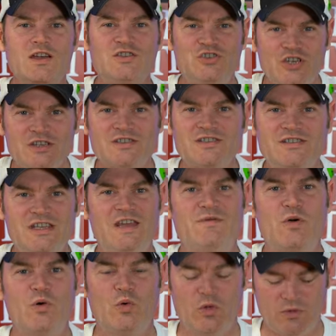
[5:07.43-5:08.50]
just to see if
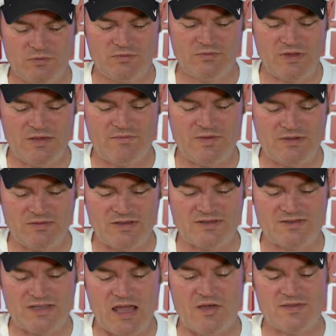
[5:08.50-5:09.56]
it will, if it
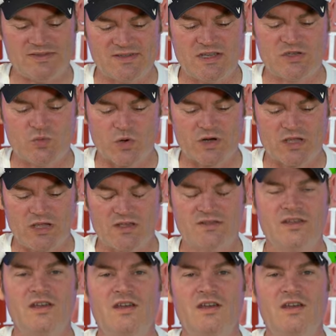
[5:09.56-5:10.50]
this, how the stitch work is.